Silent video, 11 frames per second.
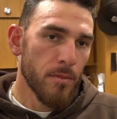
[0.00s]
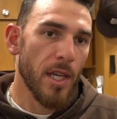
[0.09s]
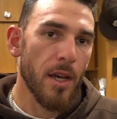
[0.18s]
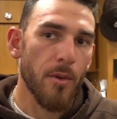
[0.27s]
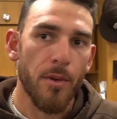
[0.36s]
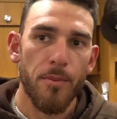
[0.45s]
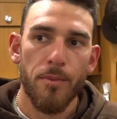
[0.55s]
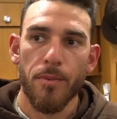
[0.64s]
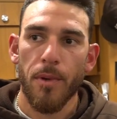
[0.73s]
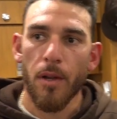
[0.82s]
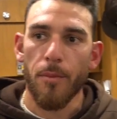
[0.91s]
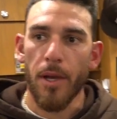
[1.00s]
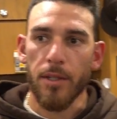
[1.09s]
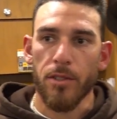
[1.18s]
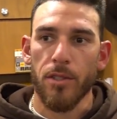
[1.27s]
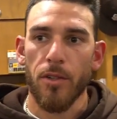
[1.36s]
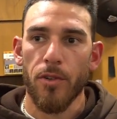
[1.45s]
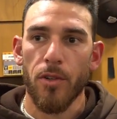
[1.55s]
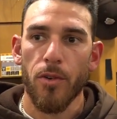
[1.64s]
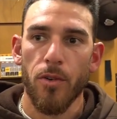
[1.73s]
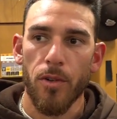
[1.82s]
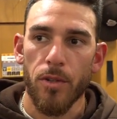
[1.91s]
Yeah, we kind of backed ourselves
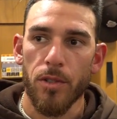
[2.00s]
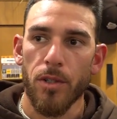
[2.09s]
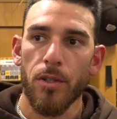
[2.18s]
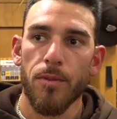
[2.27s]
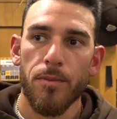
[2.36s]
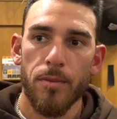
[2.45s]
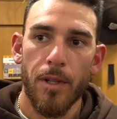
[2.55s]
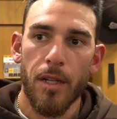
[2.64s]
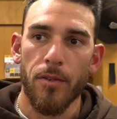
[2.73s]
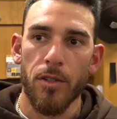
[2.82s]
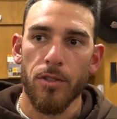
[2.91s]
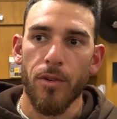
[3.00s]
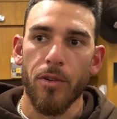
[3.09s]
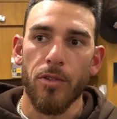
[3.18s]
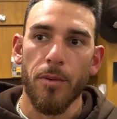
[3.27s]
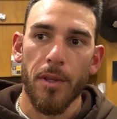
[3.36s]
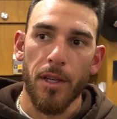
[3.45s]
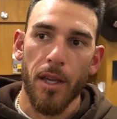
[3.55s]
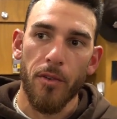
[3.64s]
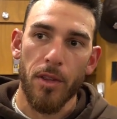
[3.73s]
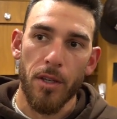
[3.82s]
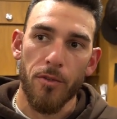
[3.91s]
into a corner, so not even this road trip. I think
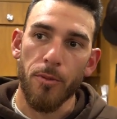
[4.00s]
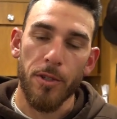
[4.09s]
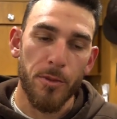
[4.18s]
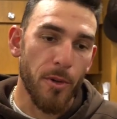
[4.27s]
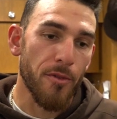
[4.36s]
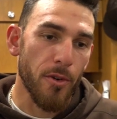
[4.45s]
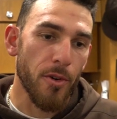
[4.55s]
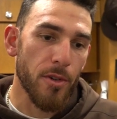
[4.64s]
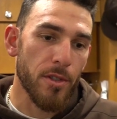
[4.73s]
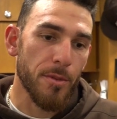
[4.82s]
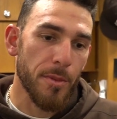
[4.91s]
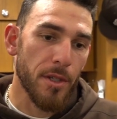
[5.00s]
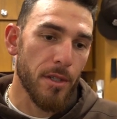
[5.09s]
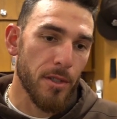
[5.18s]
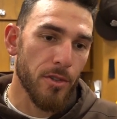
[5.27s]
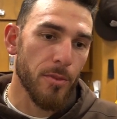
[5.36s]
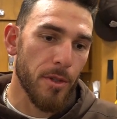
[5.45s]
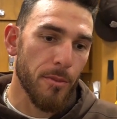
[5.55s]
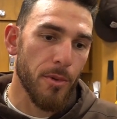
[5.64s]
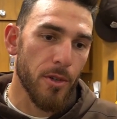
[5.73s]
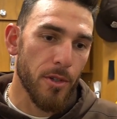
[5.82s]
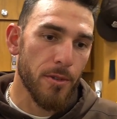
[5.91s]
everything from this point forward is going to be extremely
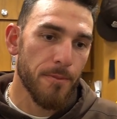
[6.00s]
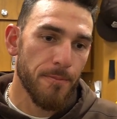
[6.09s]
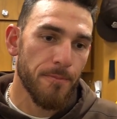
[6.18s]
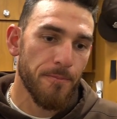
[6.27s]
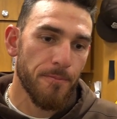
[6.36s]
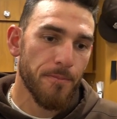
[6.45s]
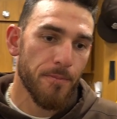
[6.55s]
important. I